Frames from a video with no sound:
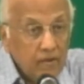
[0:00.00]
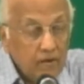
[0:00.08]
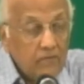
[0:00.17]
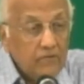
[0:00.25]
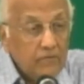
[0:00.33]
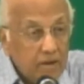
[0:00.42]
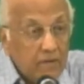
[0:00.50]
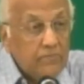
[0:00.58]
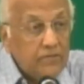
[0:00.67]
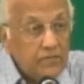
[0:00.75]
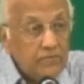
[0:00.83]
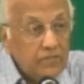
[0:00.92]
of the
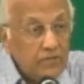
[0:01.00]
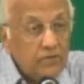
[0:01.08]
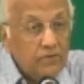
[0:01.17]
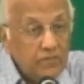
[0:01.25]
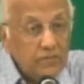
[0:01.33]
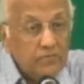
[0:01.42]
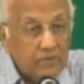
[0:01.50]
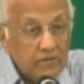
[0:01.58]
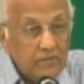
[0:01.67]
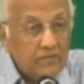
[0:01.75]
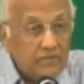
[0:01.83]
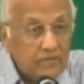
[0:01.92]
baptism in the Holy
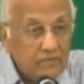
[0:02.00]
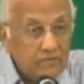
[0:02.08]
Spirit.